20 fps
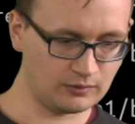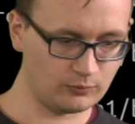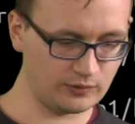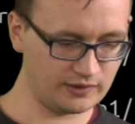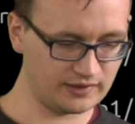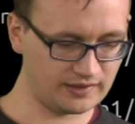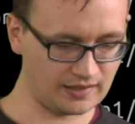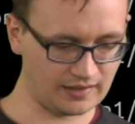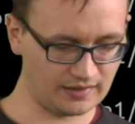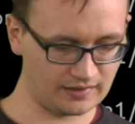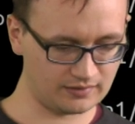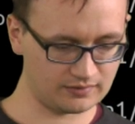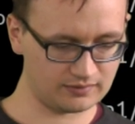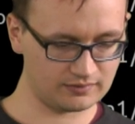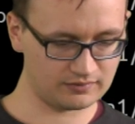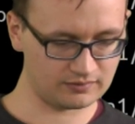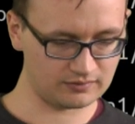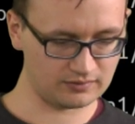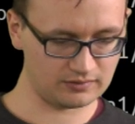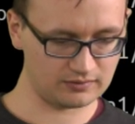we
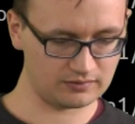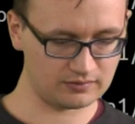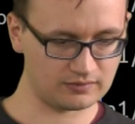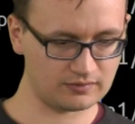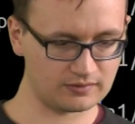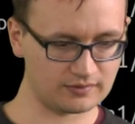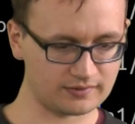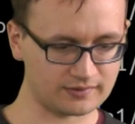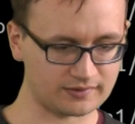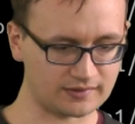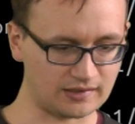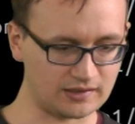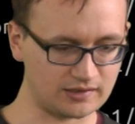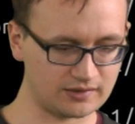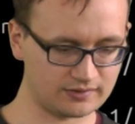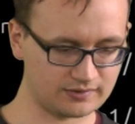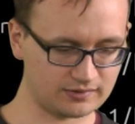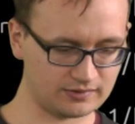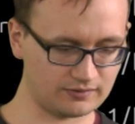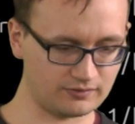can
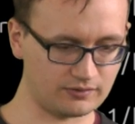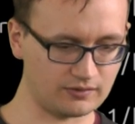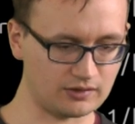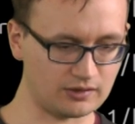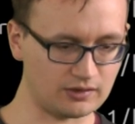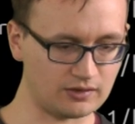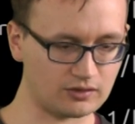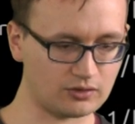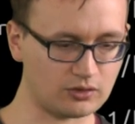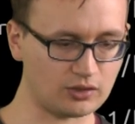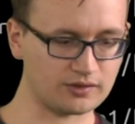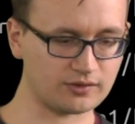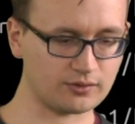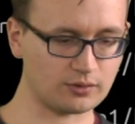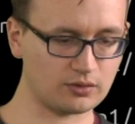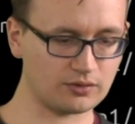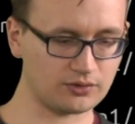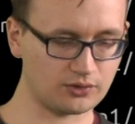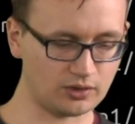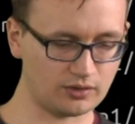start the
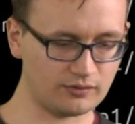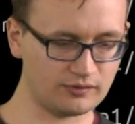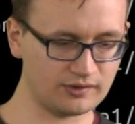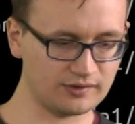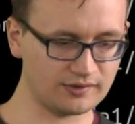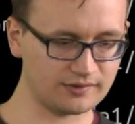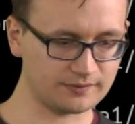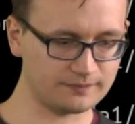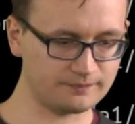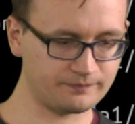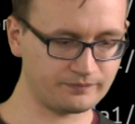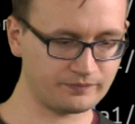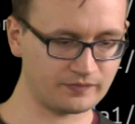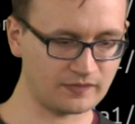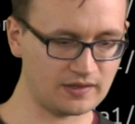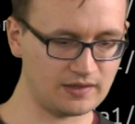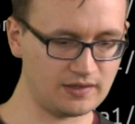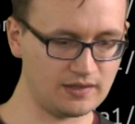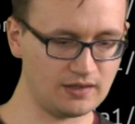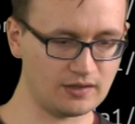console service
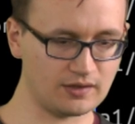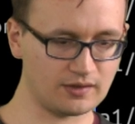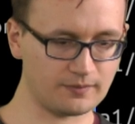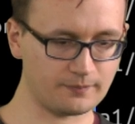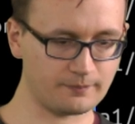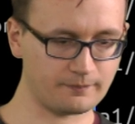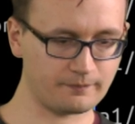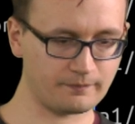here,